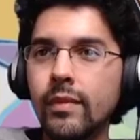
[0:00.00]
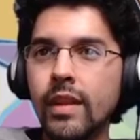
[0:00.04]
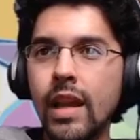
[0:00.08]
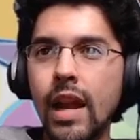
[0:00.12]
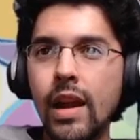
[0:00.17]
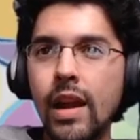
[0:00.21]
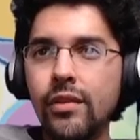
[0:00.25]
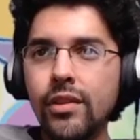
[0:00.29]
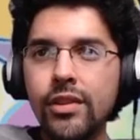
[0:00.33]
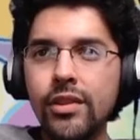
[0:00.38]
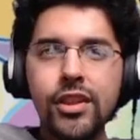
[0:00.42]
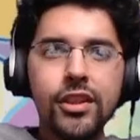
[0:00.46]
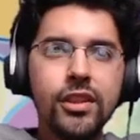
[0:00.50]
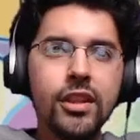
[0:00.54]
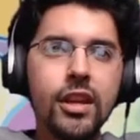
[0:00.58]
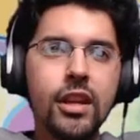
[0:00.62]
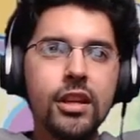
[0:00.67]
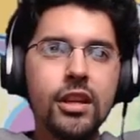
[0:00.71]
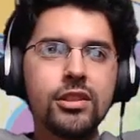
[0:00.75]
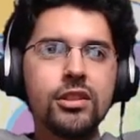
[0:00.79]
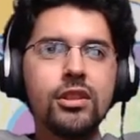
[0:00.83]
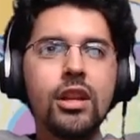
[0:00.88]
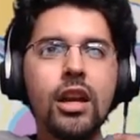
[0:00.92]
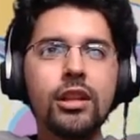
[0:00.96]
Everything that
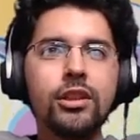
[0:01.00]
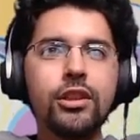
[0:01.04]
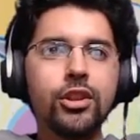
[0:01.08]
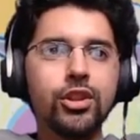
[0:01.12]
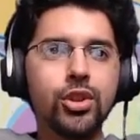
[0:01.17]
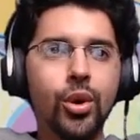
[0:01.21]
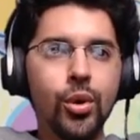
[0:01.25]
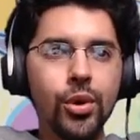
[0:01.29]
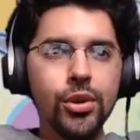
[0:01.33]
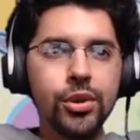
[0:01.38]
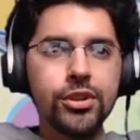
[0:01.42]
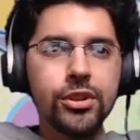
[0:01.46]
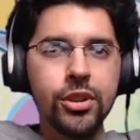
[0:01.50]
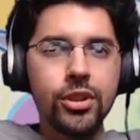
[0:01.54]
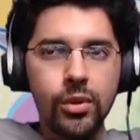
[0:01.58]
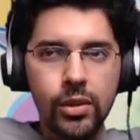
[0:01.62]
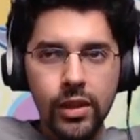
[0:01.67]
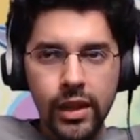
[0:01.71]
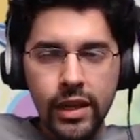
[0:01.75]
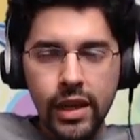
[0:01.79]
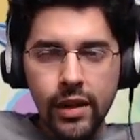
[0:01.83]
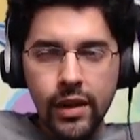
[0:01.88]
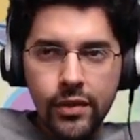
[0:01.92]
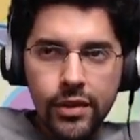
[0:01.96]
is not the torso,
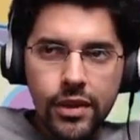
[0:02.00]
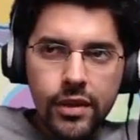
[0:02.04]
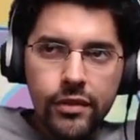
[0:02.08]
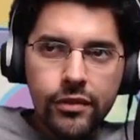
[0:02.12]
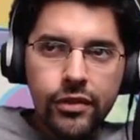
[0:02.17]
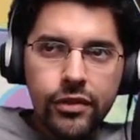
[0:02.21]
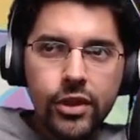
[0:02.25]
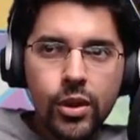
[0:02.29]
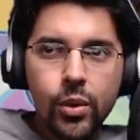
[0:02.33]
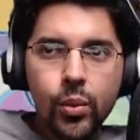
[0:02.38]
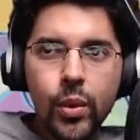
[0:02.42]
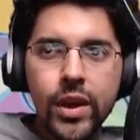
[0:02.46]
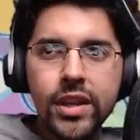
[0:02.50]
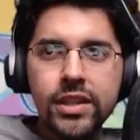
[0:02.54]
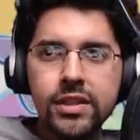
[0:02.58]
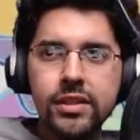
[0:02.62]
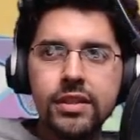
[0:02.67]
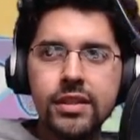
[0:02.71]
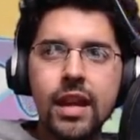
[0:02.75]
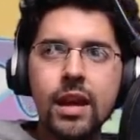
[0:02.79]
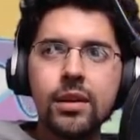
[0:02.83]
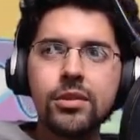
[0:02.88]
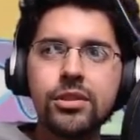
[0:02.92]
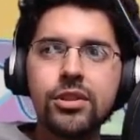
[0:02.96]
like everything from the
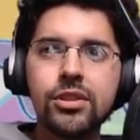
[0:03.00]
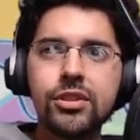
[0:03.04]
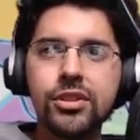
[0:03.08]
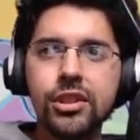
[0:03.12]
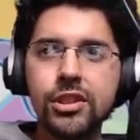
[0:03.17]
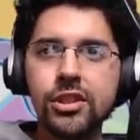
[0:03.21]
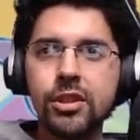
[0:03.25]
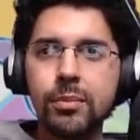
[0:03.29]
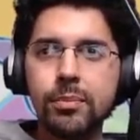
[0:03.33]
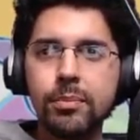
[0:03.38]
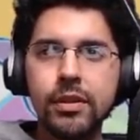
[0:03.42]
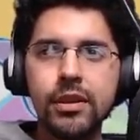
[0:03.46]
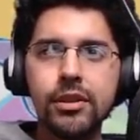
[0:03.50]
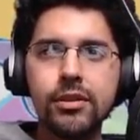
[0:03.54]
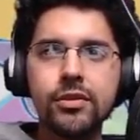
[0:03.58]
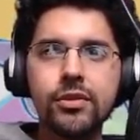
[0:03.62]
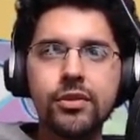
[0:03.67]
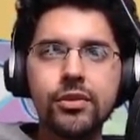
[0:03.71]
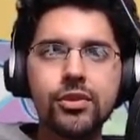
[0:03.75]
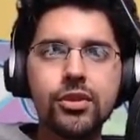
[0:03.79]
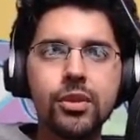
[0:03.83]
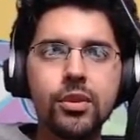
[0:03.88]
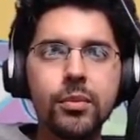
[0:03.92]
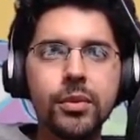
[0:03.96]
waist down, just disappears
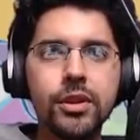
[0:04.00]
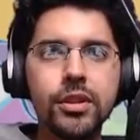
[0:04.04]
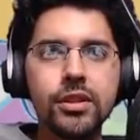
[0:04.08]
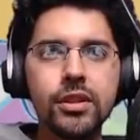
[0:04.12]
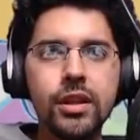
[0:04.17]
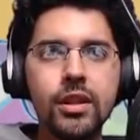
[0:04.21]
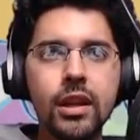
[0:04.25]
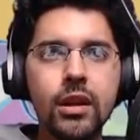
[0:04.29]
for some reason.